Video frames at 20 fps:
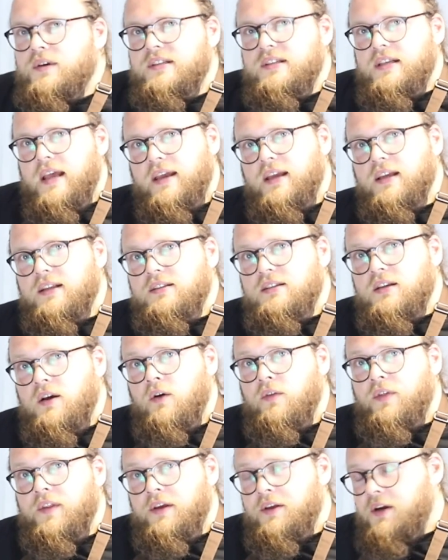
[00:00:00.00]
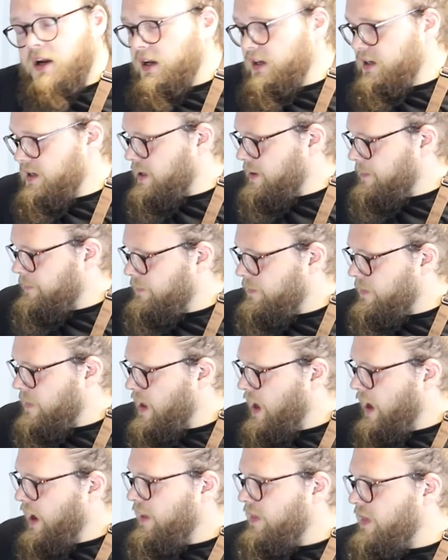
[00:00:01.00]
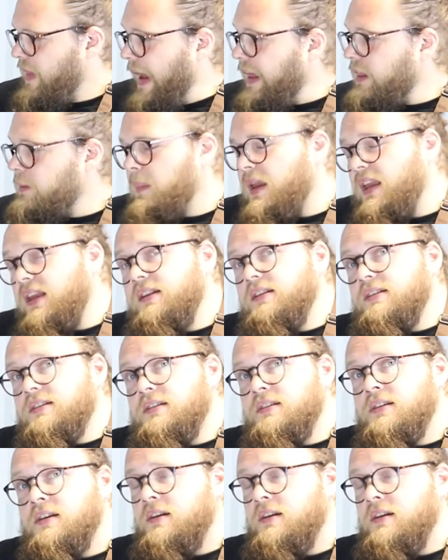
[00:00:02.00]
seconds on the grinder. That means